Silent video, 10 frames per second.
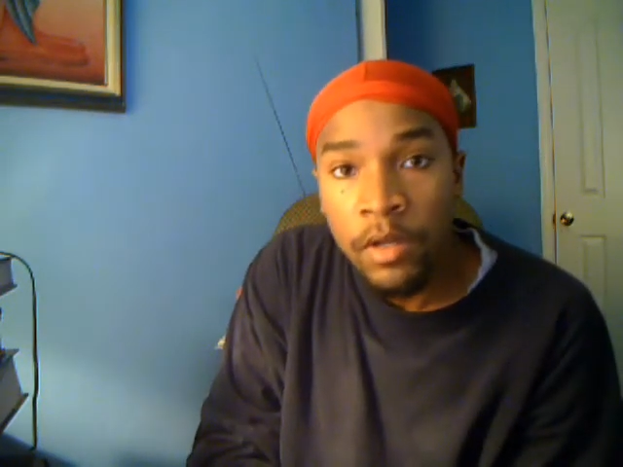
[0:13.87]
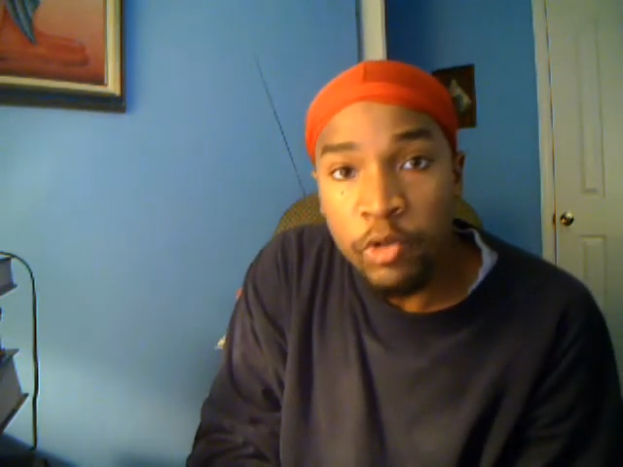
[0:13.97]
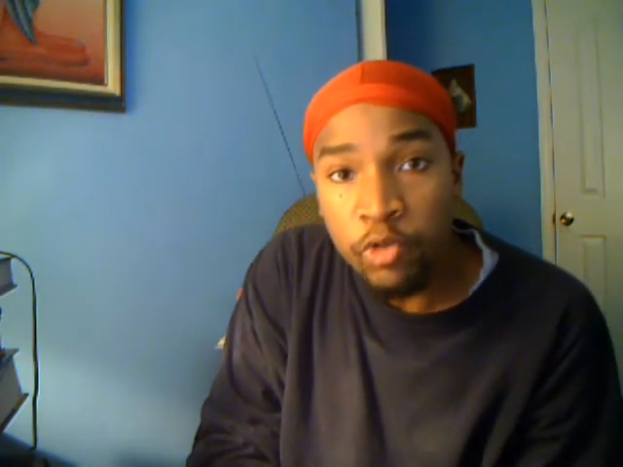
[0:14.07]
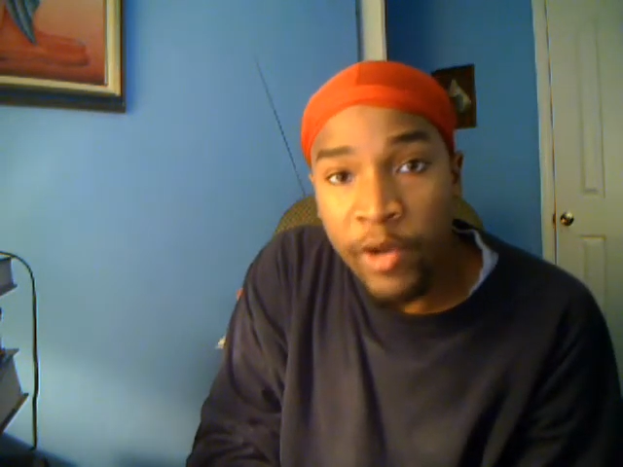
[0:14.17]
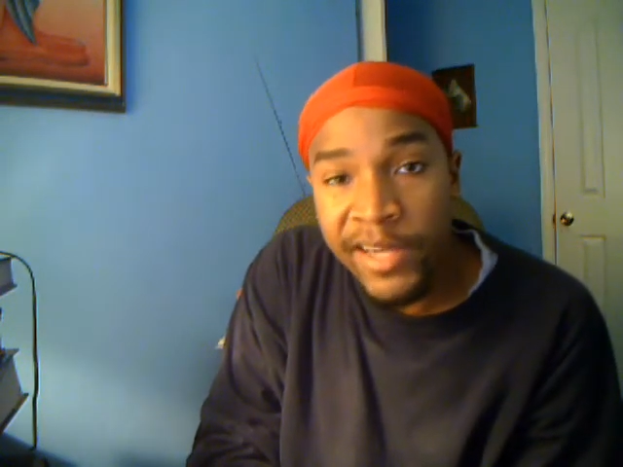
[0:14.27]

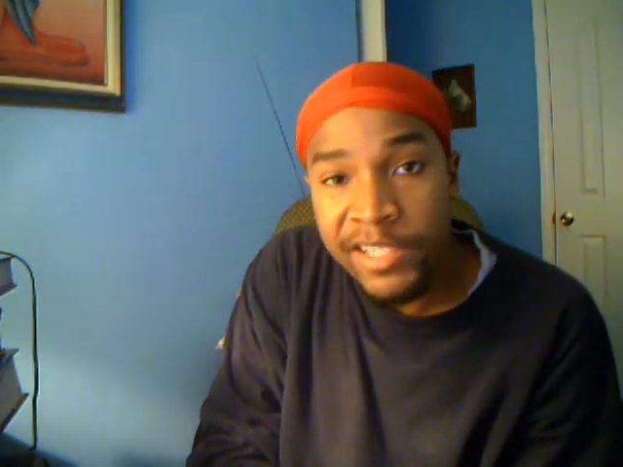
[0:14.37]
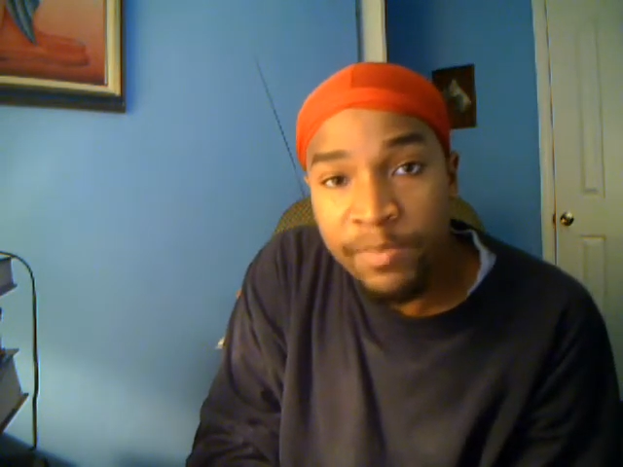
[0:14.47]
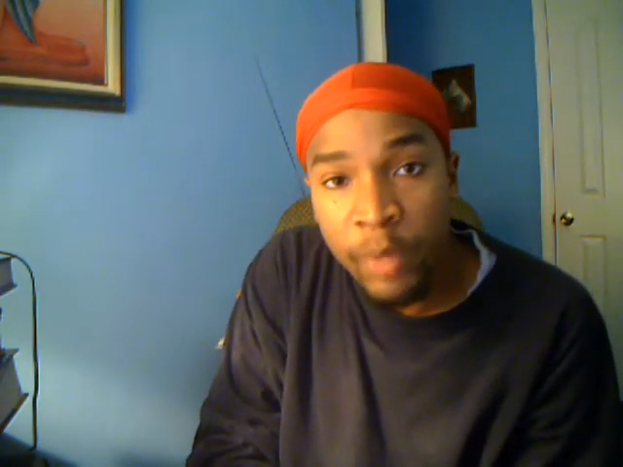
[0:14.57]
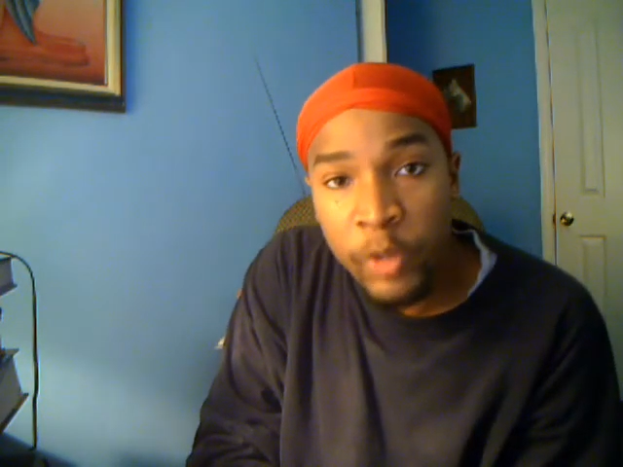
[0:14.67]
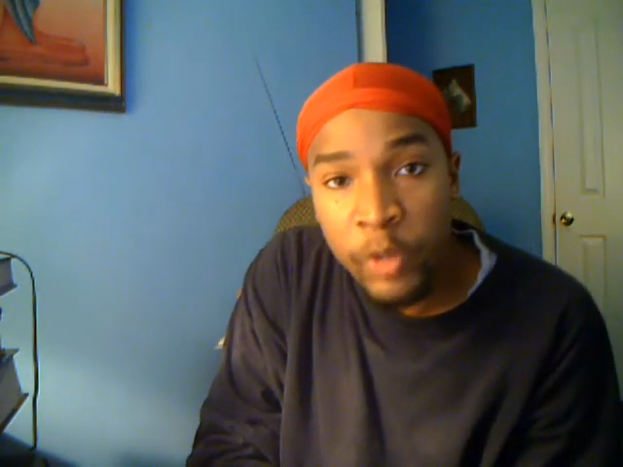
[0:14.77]
Grace,
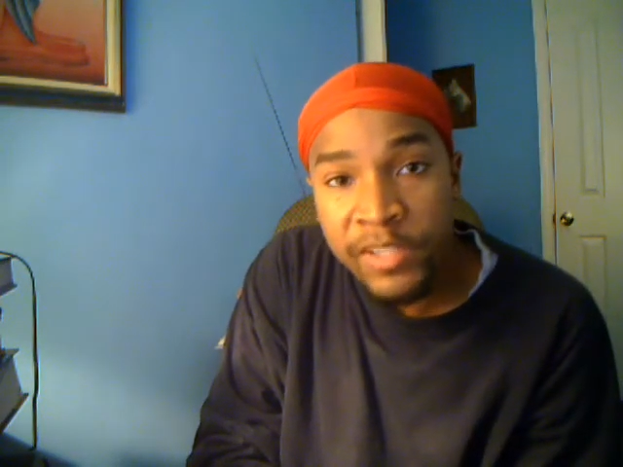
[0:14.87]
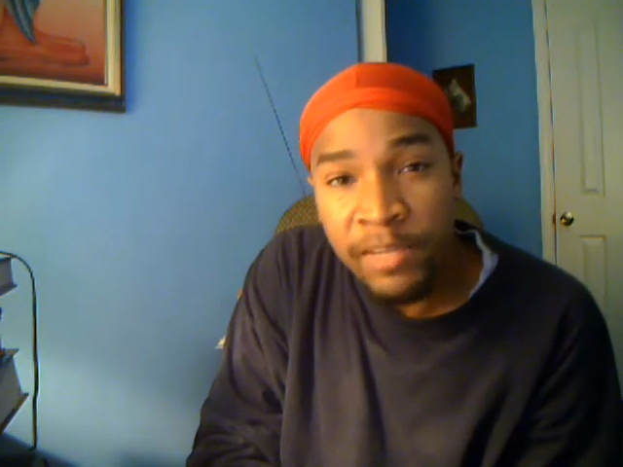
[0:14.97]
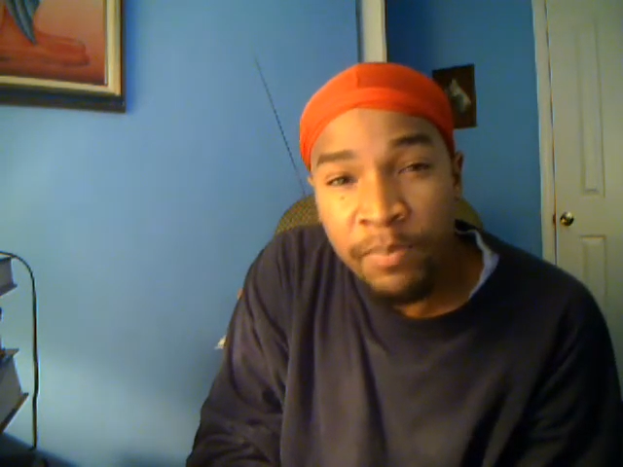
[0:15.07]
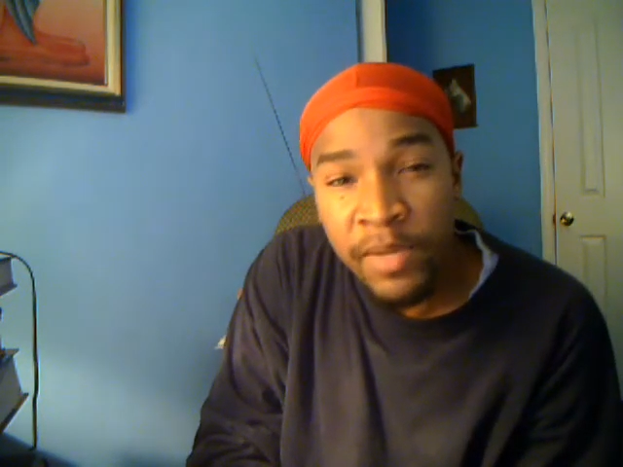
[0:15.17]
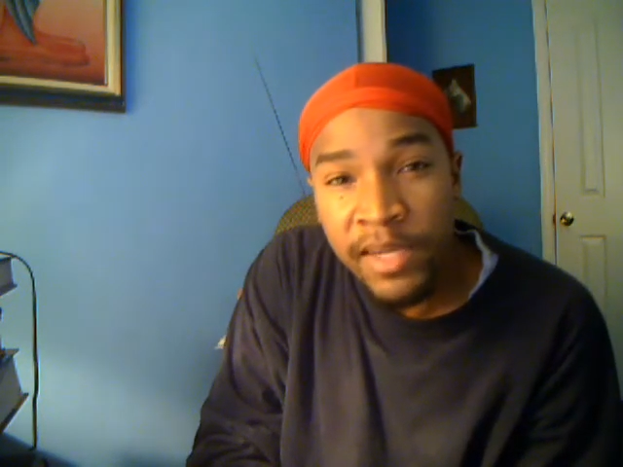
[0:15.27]
mercy,
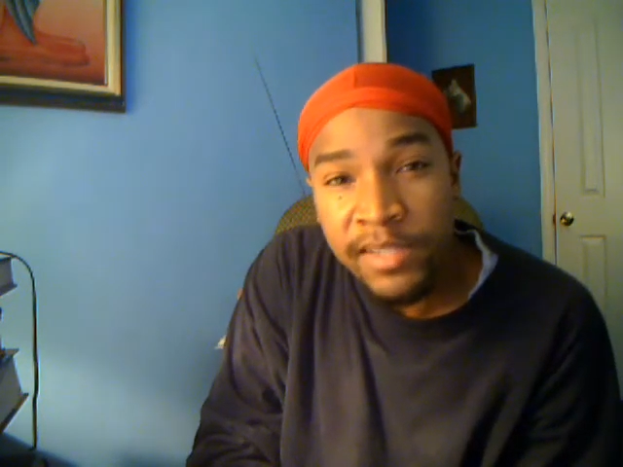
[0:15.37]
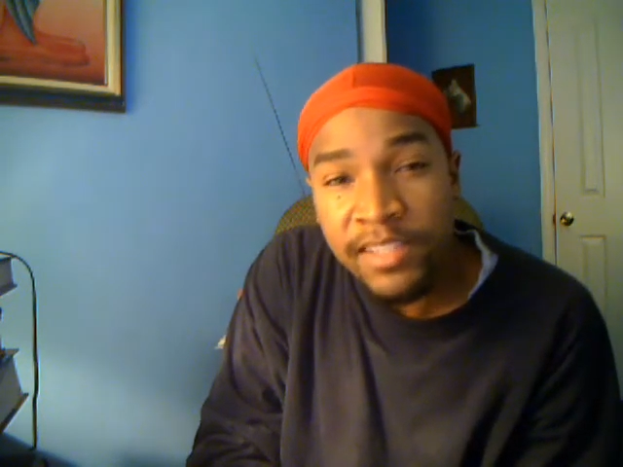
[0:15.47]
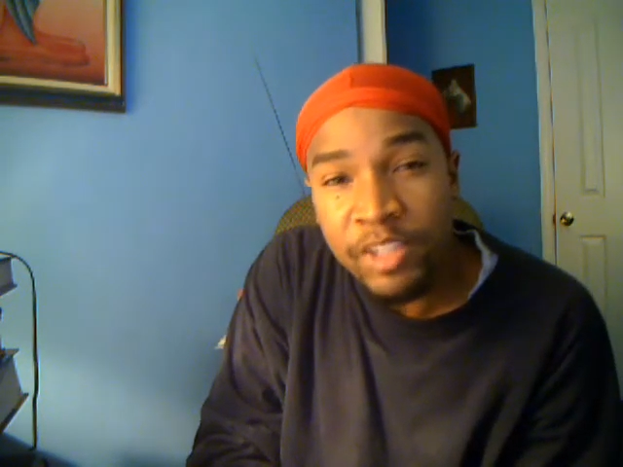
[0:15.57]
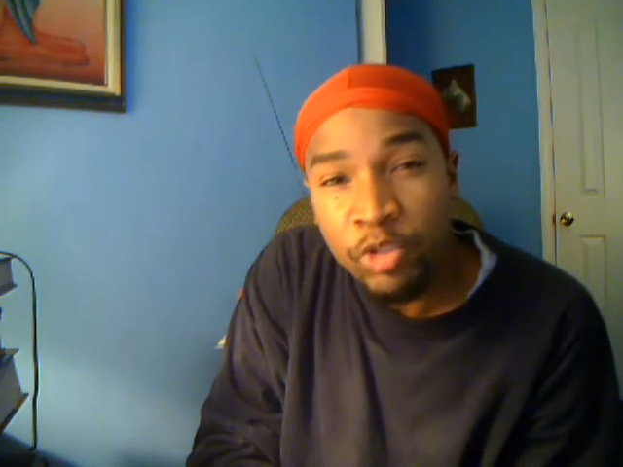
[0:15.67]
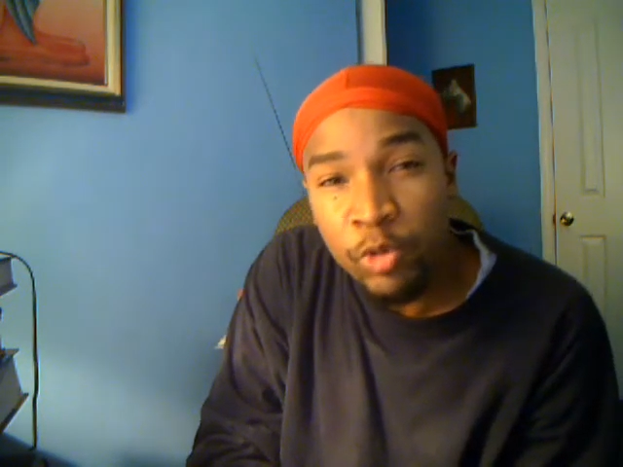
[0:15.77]
peace,
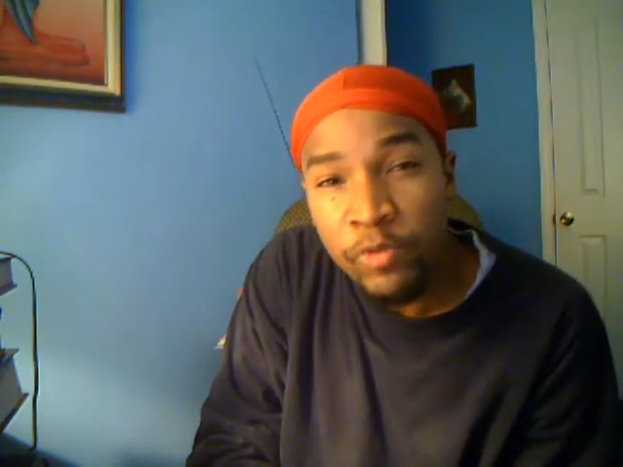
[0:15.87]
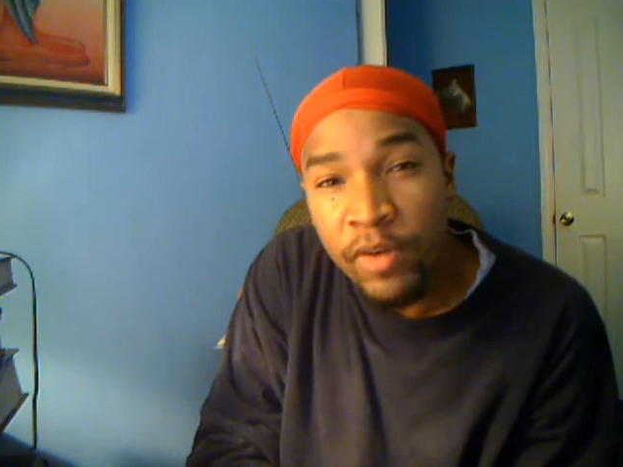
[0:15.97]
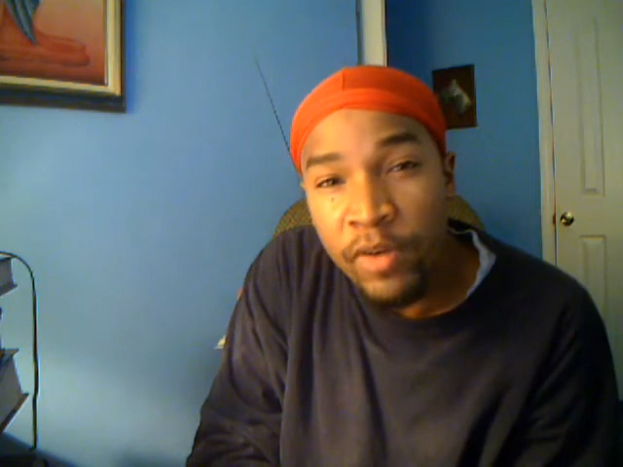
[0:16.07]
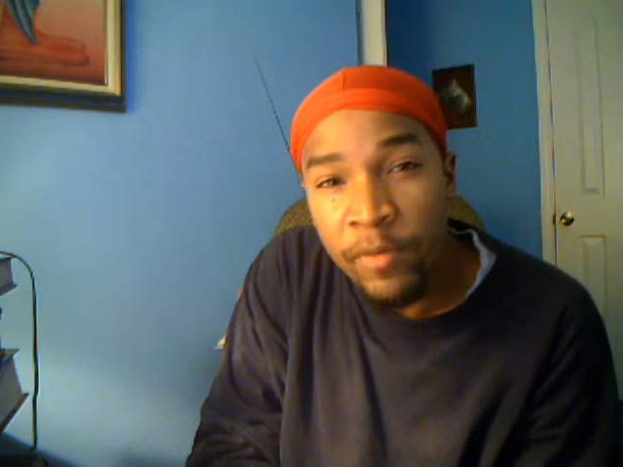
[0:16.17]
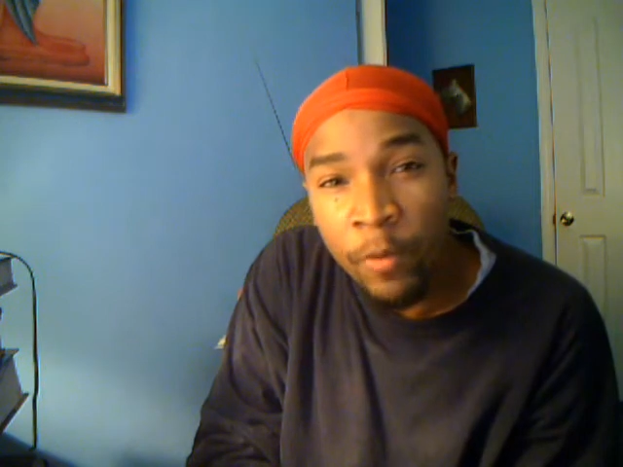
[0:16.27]
and truth for
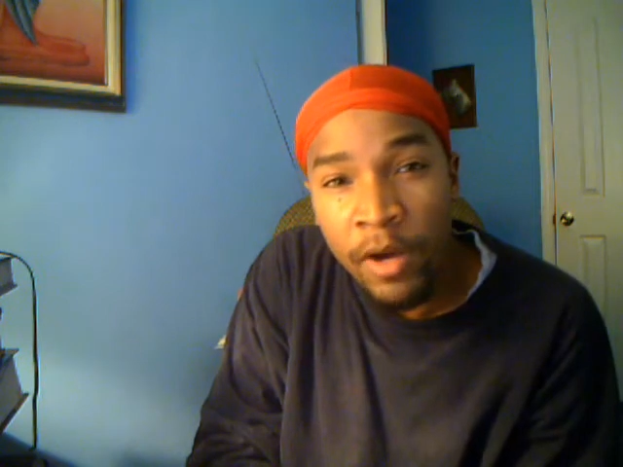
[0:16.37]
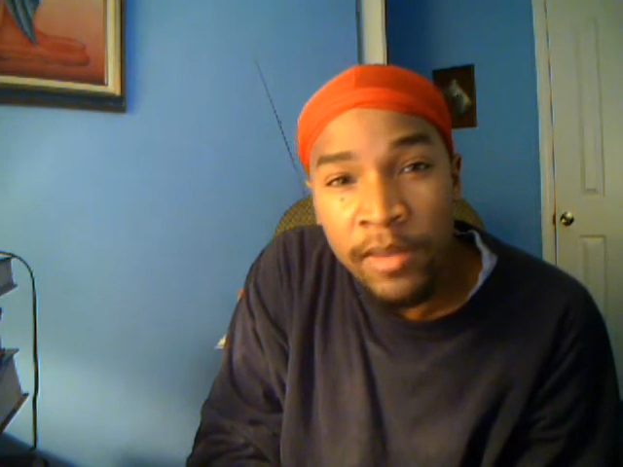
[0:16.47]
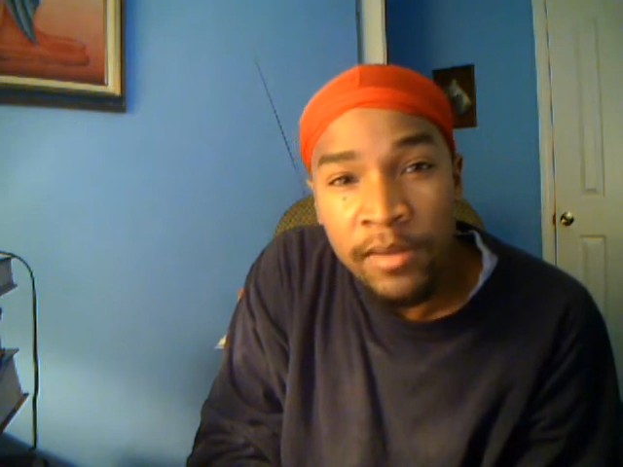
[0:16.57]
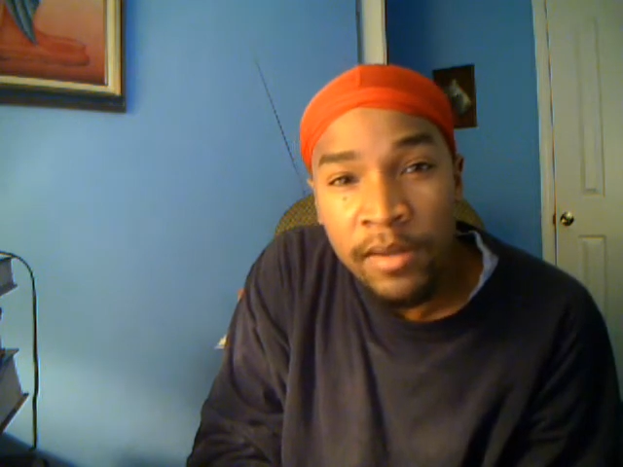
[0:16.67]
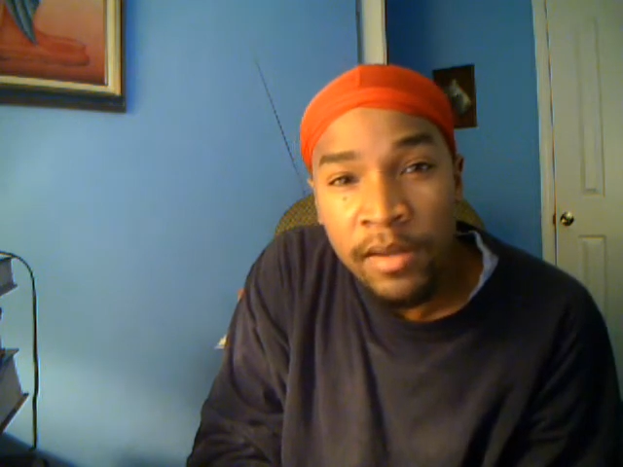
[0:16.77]
everyone.